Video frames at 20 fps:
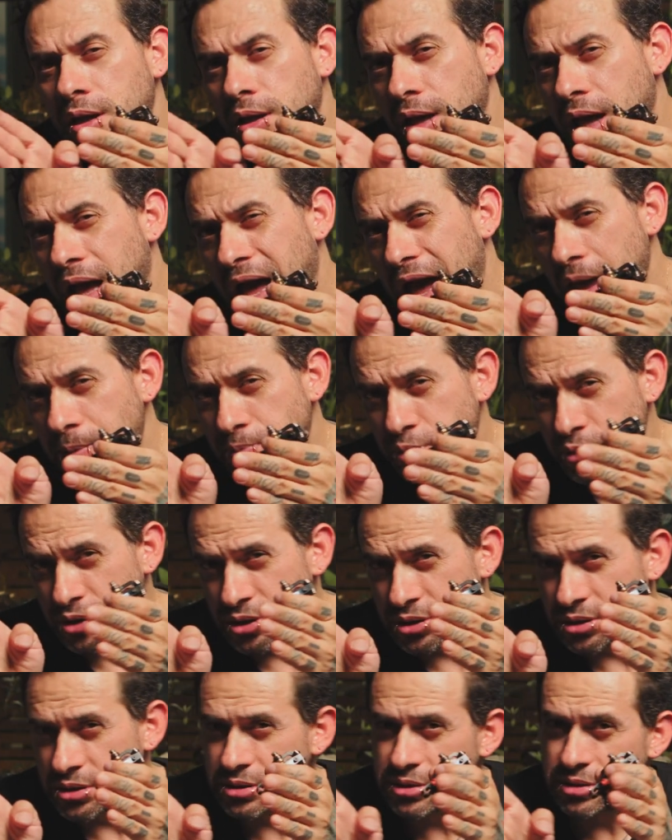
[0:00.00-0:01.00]

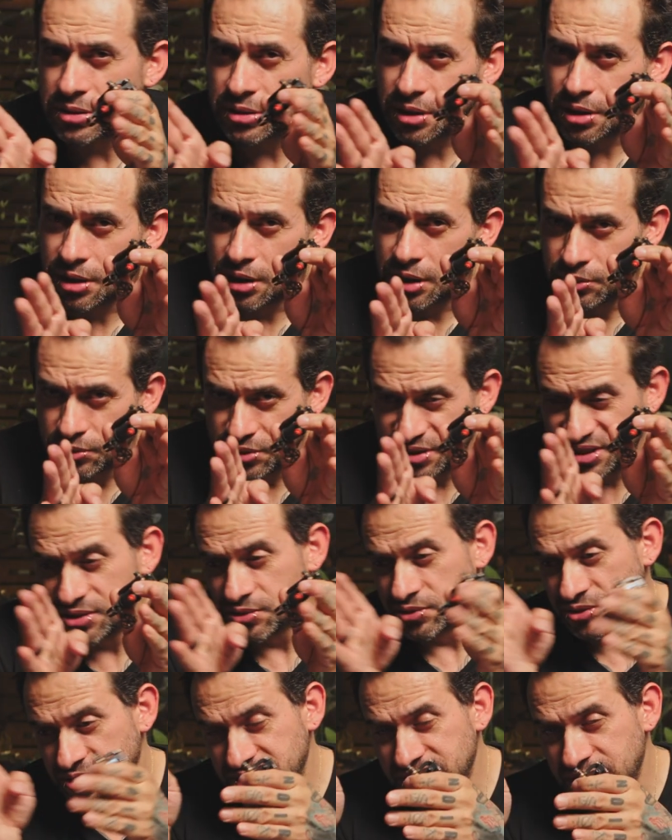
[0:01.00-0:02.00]
hybrids
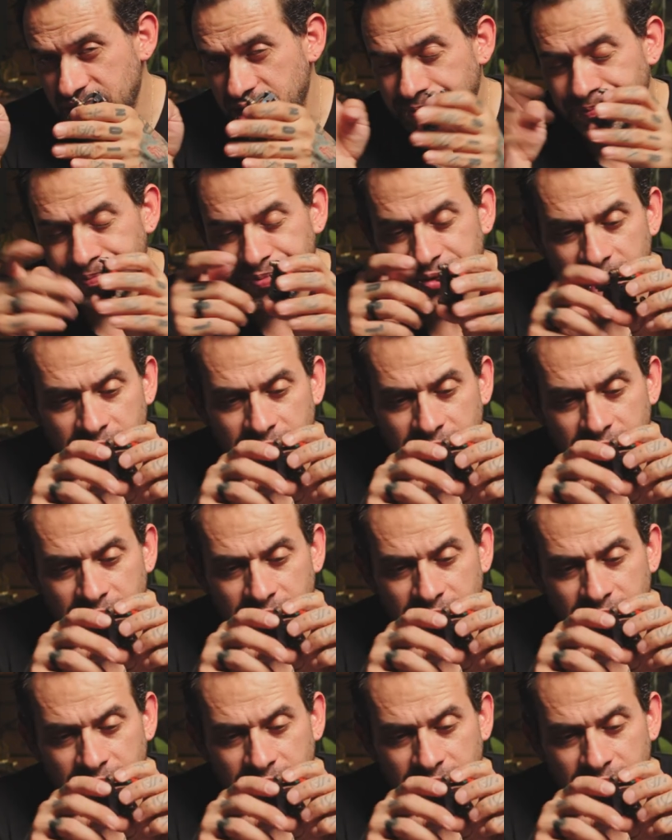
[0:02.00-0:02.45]
till today.